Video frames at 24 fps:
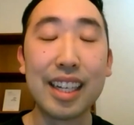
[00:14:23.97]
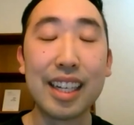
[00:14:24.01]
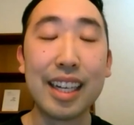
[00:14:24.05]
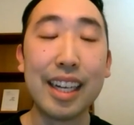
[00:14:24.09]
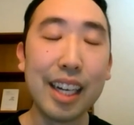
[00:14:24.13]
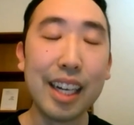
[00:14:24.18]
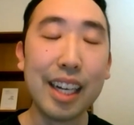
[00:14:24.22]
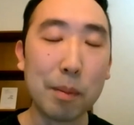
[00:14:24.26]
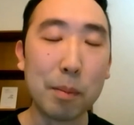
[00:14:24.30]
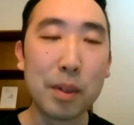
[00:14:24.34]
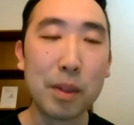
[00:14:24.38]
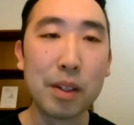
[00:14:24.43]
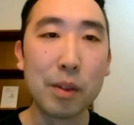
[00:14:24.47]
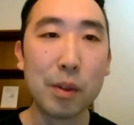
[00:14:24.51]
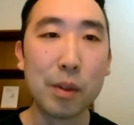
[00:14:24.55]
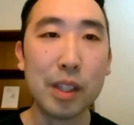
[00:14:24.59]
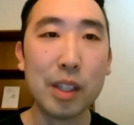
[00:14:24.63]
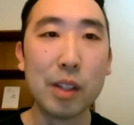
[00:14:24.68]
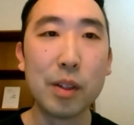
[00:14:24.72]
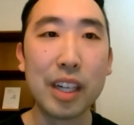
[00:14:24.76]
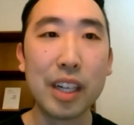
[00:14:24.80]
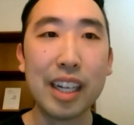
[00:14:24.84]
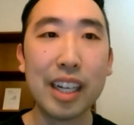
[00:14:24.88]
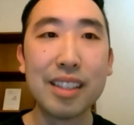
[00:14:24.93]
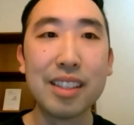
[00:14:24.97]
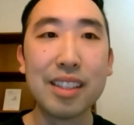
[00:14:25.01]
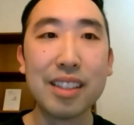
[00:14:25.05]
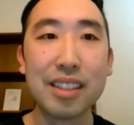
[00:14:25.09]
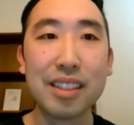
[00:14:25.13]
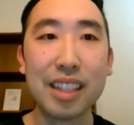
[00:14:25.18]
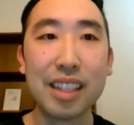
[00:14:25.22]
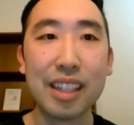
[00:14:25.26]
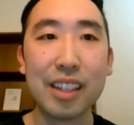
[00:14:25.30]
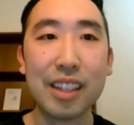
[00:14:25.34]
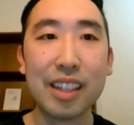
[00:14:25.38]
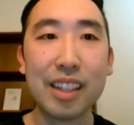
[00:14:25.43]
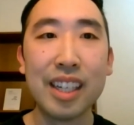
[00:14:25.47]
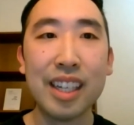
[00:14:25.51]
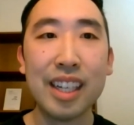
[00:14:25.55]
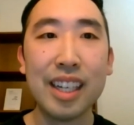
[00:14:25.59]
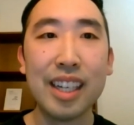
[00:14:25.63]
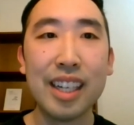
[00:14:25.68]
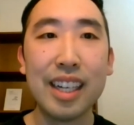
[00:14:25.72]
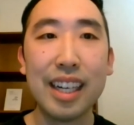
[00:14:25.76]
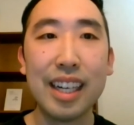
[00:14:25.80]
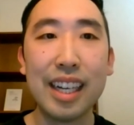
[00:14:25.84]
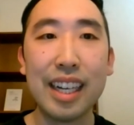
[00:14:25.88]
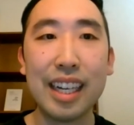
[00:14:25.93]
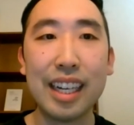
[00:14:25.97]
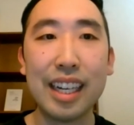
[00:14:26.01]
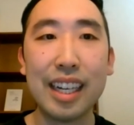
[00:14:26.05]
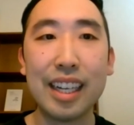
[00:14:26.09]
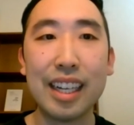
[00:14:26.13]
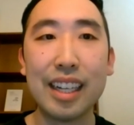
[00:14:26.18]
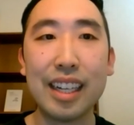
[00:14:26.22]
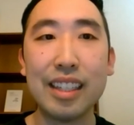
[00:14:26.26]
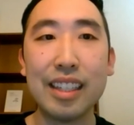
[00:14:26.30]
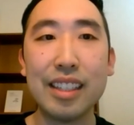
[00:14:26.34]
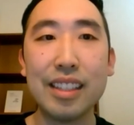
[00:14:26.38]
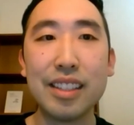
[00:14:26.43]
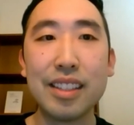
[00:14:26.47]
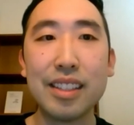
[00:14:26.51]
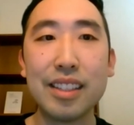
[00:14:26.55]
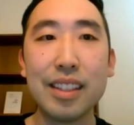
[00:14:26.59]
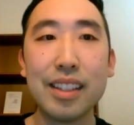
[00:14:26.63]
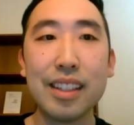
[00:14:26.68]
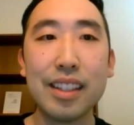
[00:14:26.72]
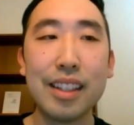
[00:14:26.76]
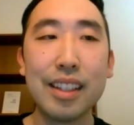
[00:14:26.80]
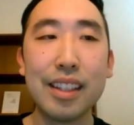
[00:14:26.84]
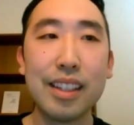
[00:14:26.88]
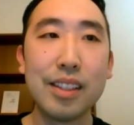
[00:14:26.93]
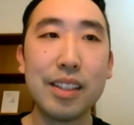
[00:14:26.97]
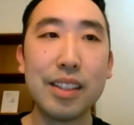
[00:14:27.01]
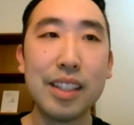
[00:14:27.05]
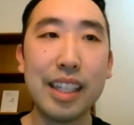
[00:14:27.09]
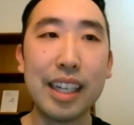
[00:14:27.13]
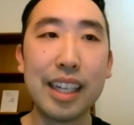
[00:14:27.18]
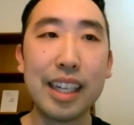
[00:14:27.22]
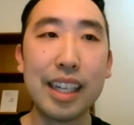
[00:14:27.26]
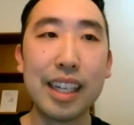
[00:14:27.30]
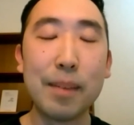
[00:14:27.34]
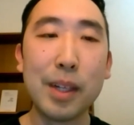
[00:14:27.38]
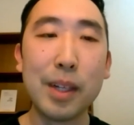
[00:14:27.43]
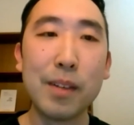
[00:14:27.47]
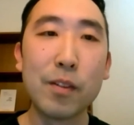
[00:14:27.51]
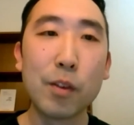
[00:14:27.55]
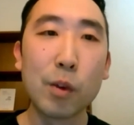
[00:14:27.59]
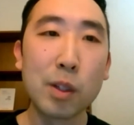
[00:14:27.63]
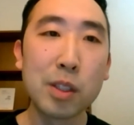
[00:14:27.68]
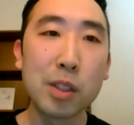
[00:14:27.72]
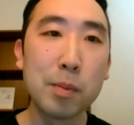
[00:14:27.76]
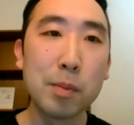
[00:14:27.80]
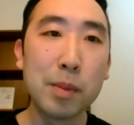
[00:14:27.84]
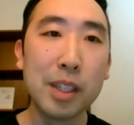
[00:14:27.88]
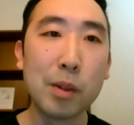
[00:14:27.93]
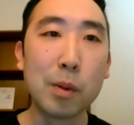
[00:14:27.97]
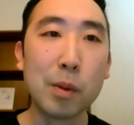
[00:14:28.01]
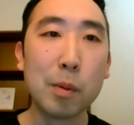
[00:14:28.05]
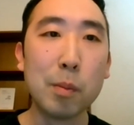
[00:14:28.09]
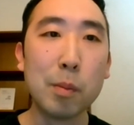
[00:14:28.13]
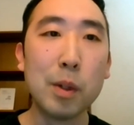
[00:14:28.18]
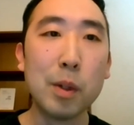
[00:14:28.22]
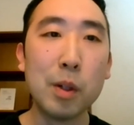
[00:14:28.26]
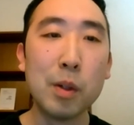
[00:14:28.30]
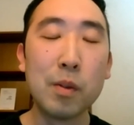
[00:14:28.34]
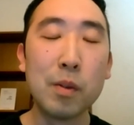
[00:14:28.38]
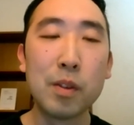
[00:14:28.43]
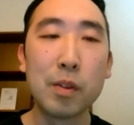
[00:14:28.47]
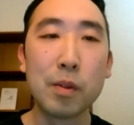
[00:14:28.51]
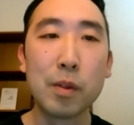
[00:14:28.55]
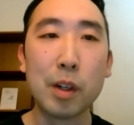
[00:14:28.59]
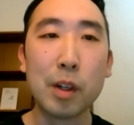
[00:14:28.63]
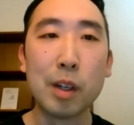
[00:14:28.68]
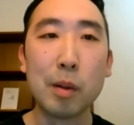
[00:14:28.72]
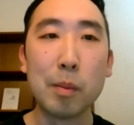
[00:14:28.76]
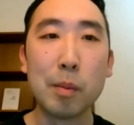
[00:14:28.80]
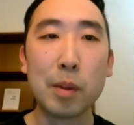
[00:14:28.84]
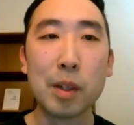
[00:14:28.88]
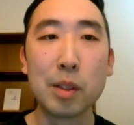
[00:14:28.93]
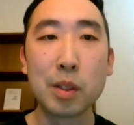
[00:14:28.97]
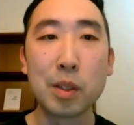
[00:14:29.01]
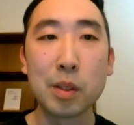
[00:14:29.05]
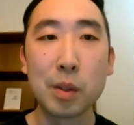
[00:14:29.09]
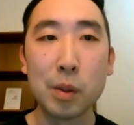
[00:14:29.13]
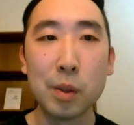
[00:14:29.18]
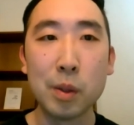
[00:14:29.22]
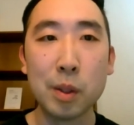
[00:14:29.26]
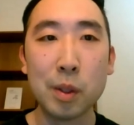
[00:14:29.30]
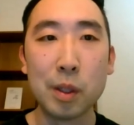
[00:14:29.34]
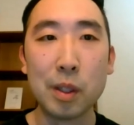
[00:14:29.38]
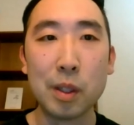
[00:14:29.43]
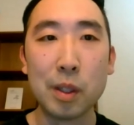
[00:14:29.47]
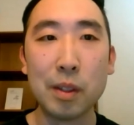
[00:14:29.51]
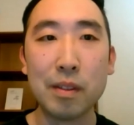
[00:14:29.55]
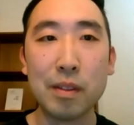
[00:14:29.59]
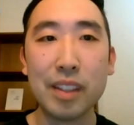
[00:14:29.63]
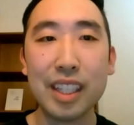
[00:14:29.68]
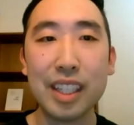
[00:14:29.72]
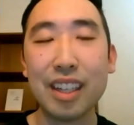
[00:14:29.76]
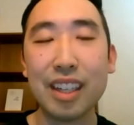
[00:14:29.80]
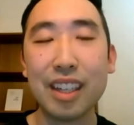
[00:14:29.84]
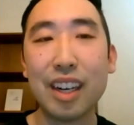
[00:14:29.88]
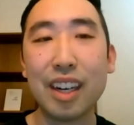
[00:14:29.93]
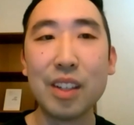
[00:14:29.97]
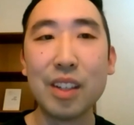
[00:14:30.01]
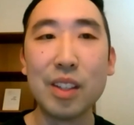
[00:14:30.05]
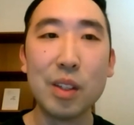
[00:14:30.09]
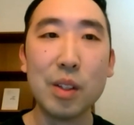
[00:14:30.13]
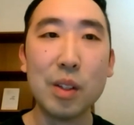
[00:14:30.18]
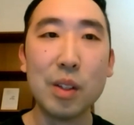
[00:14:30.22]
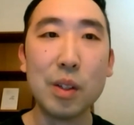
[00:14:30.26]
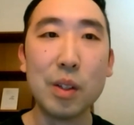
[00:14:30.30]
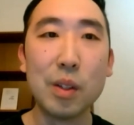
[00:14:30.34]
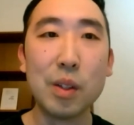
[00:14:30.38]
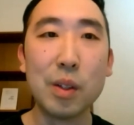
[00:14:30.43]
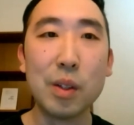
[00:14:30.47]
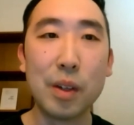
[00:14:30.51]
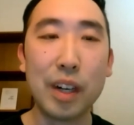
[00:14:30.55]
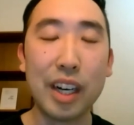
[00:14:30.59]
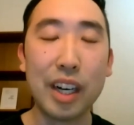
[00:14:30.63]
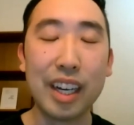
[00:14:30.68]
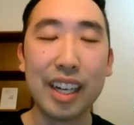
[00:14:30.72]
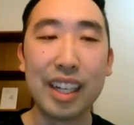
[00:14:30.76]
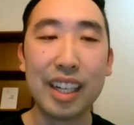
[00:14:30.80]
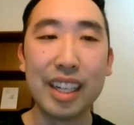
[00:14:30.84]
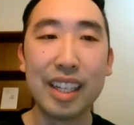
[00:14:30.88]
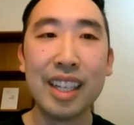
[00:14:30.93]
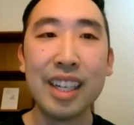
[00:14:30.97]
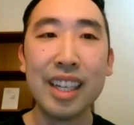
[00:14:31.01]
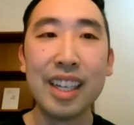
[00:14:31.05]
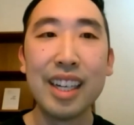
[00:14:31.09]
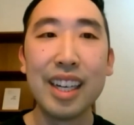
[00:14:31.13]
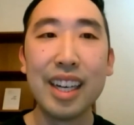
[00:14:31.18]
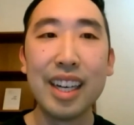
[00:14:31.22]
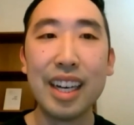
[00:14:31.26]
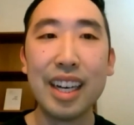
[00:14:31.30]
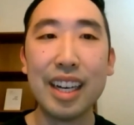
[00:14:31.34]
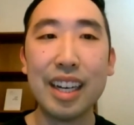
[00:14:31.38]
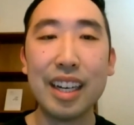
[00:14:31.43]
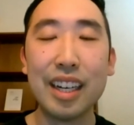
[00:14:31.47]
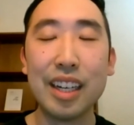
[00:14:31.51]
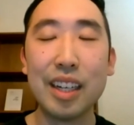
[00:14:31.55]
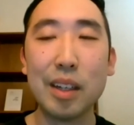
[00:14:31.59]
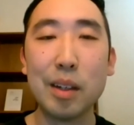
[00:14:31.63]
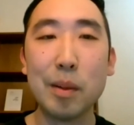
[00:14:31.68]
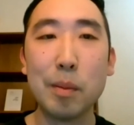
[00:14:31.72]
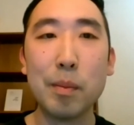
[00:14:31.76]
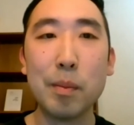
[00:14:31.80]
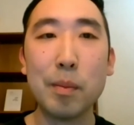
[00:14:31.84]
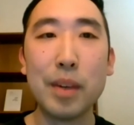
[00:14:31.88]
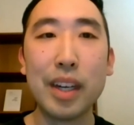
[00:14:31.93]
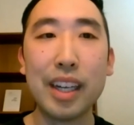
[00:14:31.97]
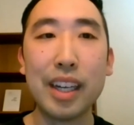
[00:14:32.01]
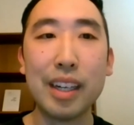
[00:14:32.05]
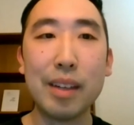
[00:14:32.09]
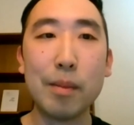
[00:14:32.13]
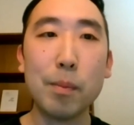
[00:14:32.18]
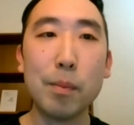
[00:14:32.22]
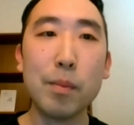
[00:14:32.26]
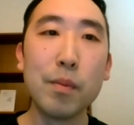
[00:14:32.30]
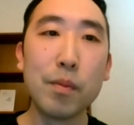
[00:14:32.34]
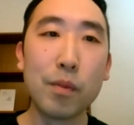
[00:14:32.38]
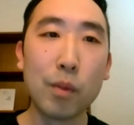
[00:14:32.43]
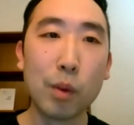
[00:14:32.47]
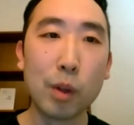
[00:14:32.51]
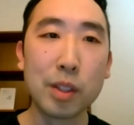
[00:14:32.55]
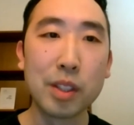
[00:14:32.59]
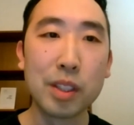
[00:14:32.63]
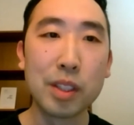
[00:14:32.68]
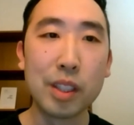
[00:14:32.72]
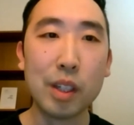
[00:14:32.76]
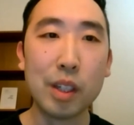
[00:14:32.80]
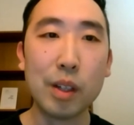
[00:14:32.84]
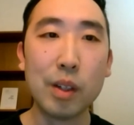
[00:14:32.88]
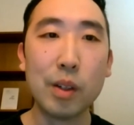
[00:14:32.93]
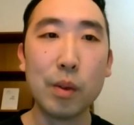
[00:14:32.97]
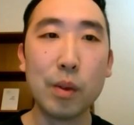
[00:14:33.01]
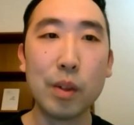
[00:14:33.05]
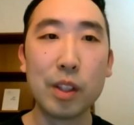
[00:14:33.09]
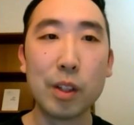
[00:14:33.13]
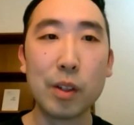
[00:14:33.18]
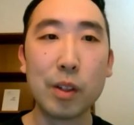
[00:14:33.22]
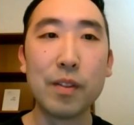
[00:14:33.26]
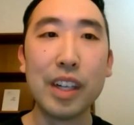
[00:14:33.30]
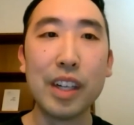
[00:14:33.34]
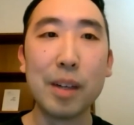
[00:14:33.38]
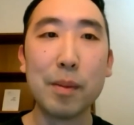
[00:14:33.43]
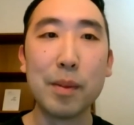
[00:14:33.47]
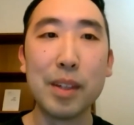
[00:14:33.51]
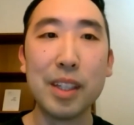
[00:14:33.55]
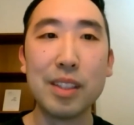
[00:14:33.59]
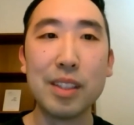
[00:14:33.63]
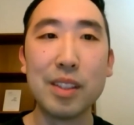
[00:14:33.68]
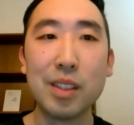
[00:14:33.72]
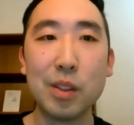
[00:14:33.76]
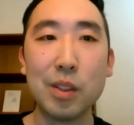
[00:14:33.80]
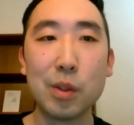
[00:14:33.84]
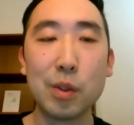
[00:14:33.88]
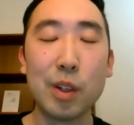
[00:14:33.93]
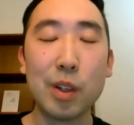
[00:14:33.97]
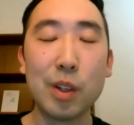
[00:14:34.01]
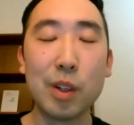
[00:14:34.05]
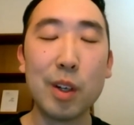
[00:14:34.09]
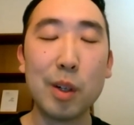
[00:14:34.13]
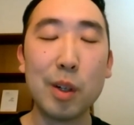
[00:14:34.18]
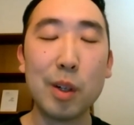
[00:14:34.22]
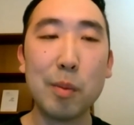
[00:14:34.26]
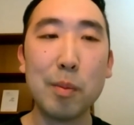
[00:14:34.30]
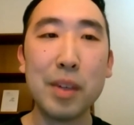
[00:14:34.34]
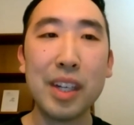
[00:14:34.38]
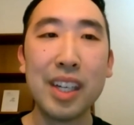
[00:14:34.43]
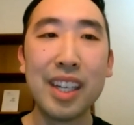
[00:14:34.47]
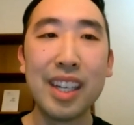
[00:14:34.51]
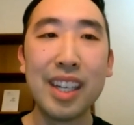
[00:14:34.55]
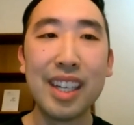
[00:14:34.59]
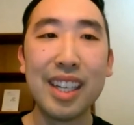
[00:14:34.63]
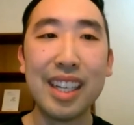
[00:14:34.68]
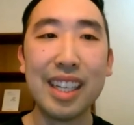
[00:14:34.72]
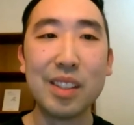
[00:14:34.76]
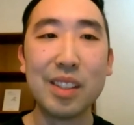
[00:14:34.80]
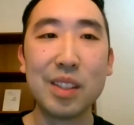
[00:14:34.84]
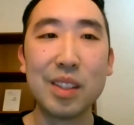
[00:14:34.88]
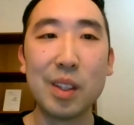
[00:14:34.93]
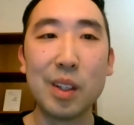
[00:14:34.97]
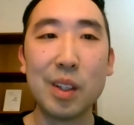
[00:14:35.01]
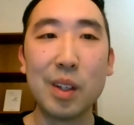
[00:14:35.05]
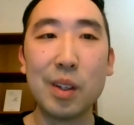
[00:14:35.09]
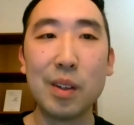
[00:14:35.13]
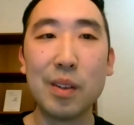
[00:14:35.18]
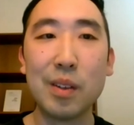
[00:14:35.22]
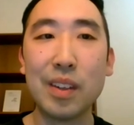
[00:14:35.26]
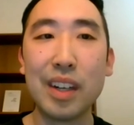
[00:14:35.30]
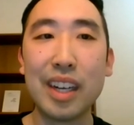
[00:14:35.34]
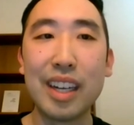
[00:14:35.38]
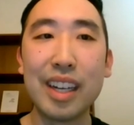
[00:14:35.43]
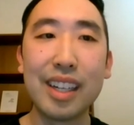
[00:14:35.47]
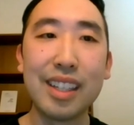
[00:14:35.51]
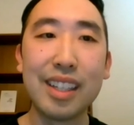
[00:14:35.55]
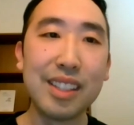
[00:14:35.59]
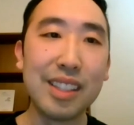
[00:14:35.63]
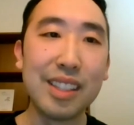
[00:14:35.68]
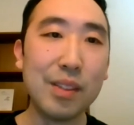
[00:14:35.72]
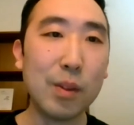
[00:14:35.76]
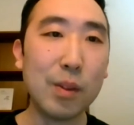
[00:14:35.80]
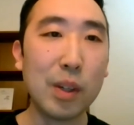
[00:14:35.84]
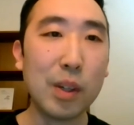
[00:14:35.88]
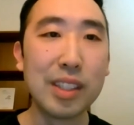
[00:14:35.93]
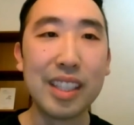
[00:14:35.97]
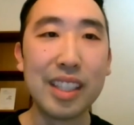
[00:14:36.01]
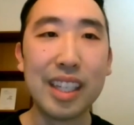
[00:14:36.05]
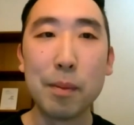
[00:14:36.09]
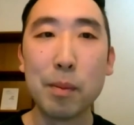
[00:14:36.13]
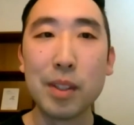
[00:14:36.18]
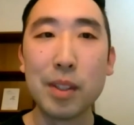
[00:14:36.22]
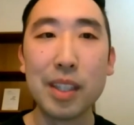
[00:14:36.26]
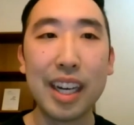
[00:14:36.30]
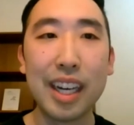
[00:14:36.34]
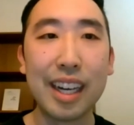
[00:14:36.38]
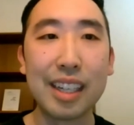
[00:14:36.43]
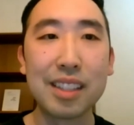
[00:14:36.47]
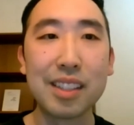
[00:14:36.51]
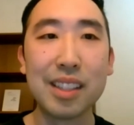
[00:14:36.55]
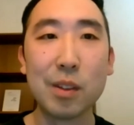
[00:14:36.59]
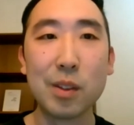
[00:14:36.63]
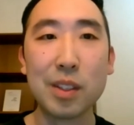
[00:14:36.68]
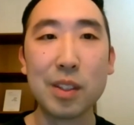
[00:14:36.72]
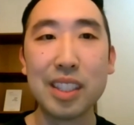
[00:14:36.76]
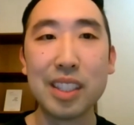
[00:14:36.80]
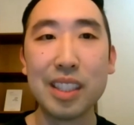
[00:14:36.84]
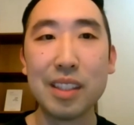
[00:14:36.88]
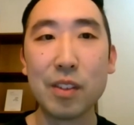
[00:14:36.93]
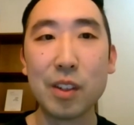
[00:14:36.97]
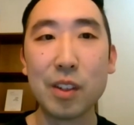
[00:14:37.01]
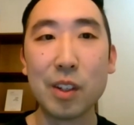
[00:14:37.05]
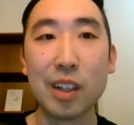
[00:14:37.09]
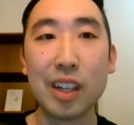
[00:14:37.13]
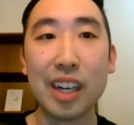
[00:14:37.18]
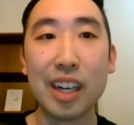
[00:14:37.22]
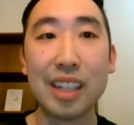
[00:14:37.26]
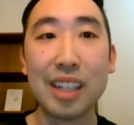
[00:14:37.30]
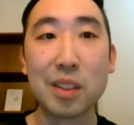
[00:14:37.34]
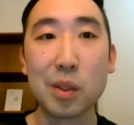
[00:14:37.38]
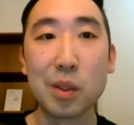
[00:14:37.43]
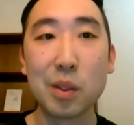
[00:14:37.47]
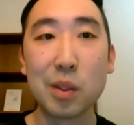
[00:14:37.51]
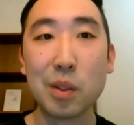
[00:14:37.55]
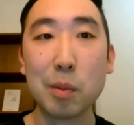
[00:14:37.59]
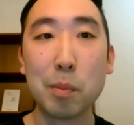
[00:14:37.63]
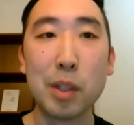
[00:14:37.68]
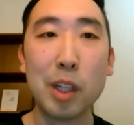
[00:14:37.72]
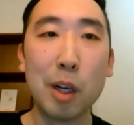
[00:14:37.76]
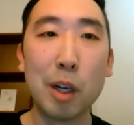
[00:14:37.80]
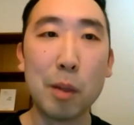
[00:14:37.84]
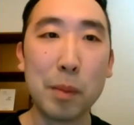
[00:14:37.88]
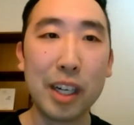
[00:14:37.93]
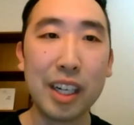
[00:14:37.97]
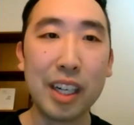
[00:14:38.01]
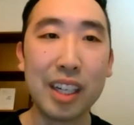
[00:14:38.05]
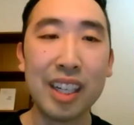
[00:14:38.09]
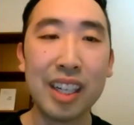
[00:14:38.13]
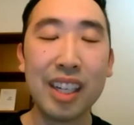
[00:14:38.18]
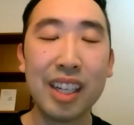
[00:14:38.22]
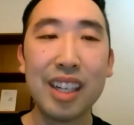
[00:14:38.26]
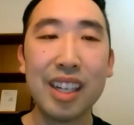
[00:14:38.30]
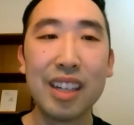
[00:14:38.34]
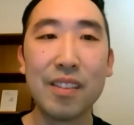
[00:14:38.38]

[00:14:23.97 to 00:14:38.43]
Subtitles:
camp, relocation center. And she had been forcibly removed from her school in Honolulu, Hawaii. And forced to go with her family to Jerome. And so she wasn't able to actually receive her high school diploma